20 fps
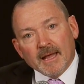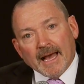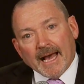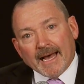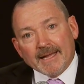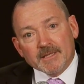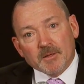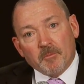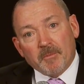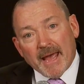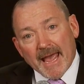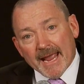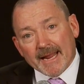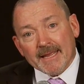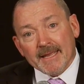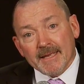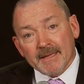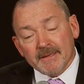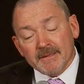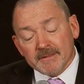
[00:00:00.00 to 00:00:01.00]
On the
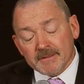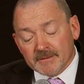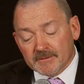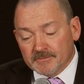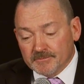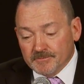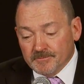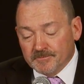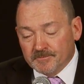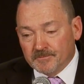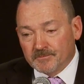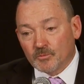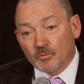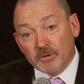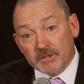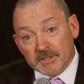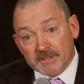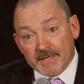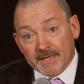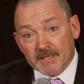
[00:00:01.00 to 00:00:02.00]
back end,
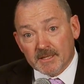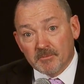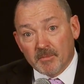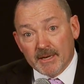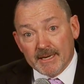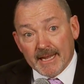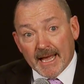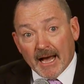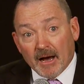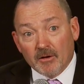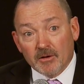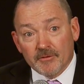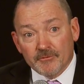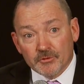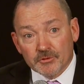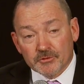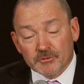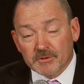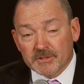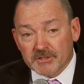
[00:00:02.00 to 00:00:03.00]
when you take the money out of
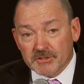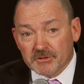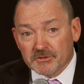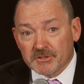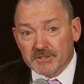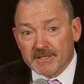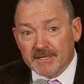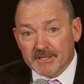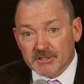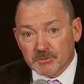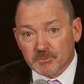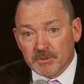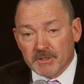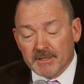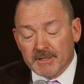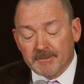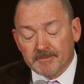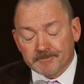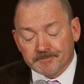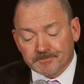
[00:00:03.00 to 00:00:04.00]
your traditional
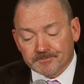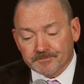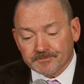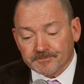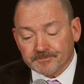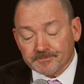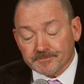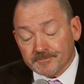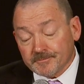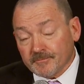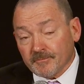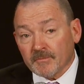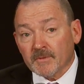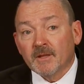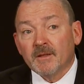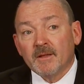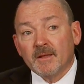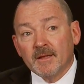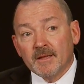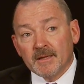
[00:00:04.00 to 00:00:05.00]
TSP,
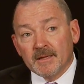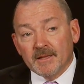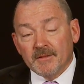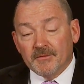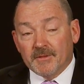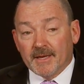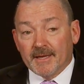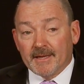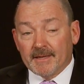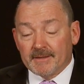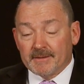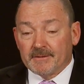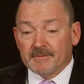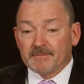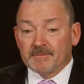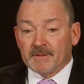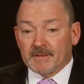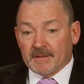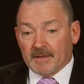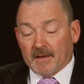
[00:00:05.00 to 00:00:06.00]
then
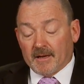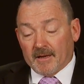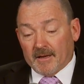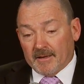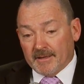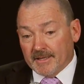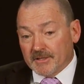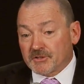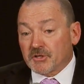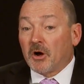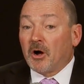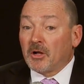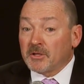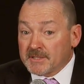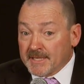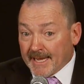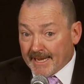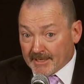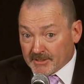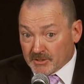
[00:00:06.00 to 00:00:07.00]
it's all
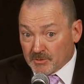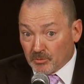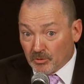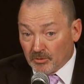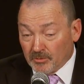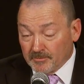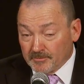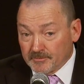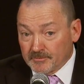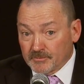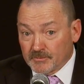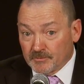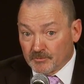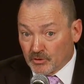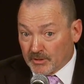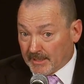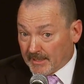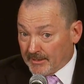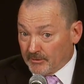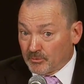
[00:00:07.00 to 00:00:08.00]
taxable,
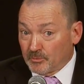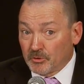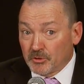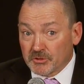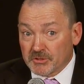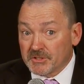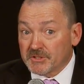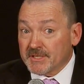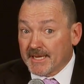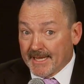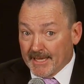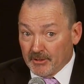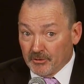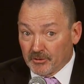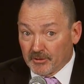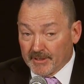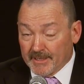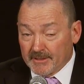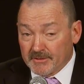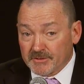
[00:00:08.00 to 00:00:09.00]
contributions and
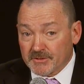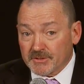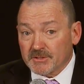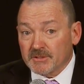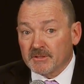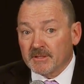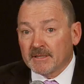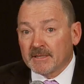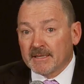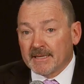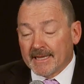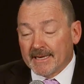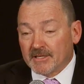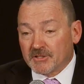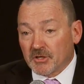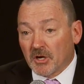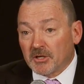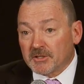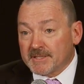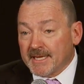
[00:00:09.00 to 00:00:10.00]
earnings, and
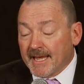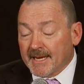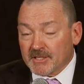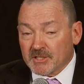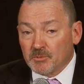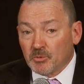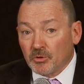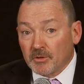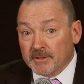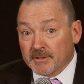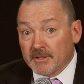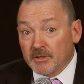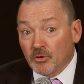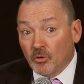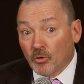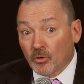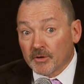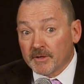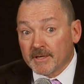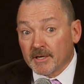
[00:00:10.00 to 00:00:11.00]
it's all taxable at the
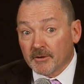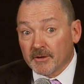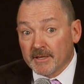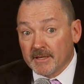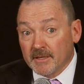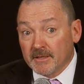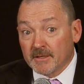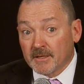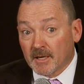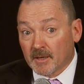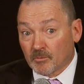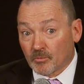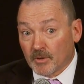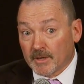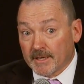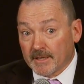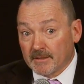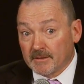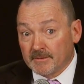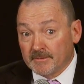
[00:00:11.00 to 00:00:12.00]
ordinary income
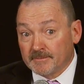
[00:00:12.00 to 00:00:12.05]
rate.